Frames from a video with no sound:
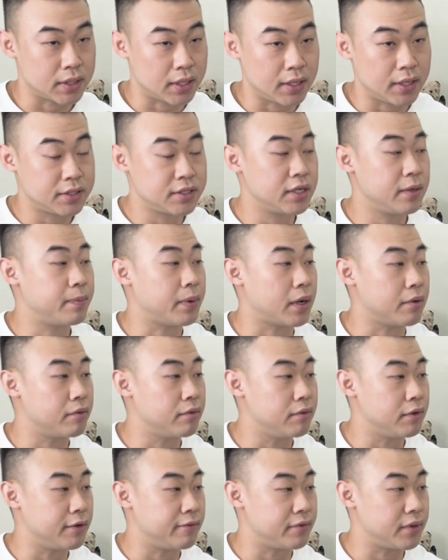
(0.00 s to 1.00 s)
Like let's say
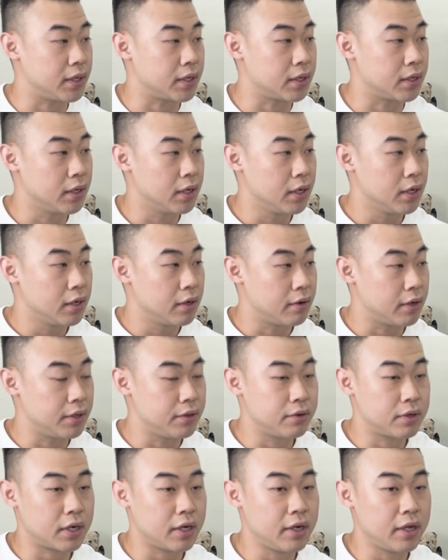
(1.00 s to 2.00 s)
powerlifting, right?
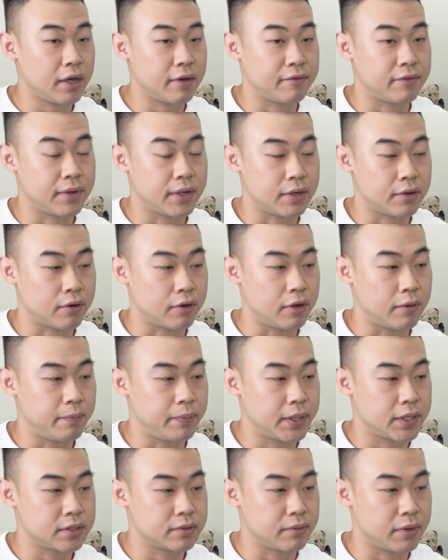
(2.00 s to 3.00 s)
You can't have an
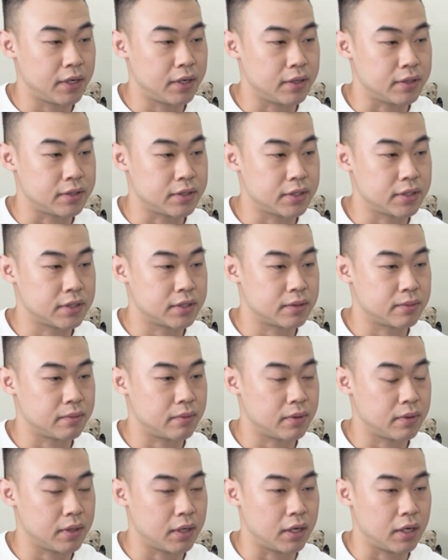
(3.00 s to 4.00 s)
Olympics where it's just
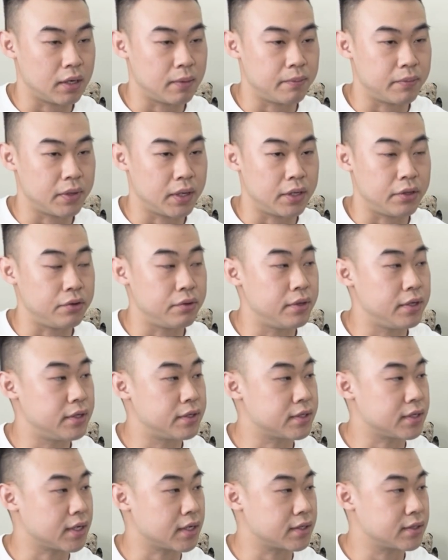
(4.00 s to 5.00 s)
a
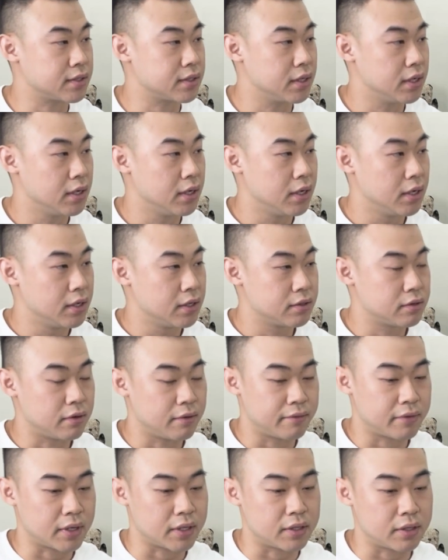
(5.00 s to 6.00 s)
unisex sort
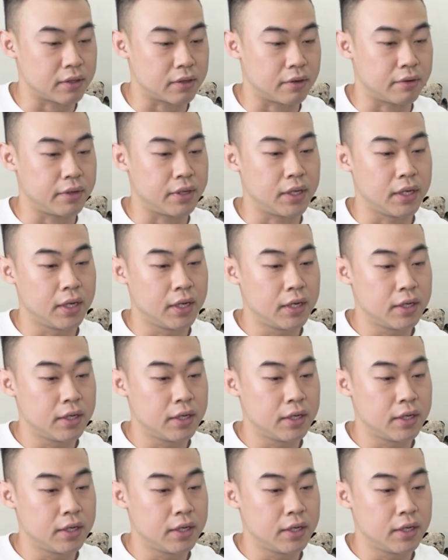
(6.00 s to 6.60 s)
of category.